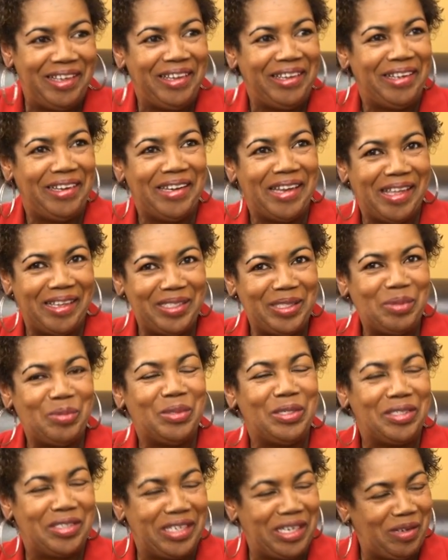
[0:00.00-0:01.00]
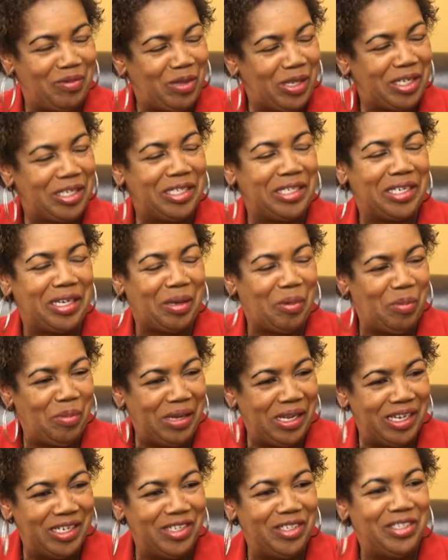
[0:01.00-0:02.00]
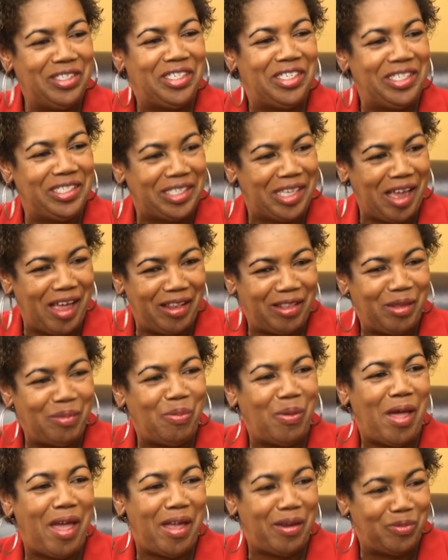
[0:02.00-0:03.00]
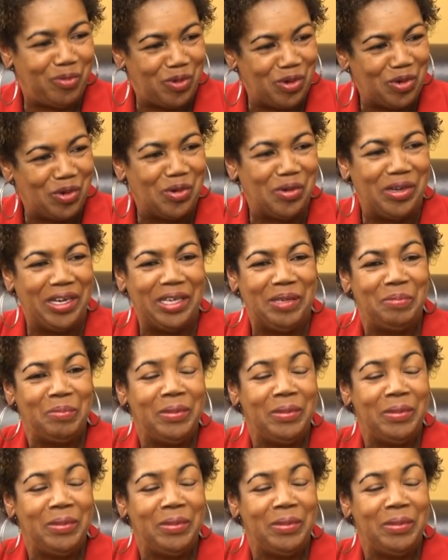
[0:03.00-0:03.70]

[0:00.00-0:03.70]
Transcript: And I said, well, give the cook a minute. She's got the pot brewing.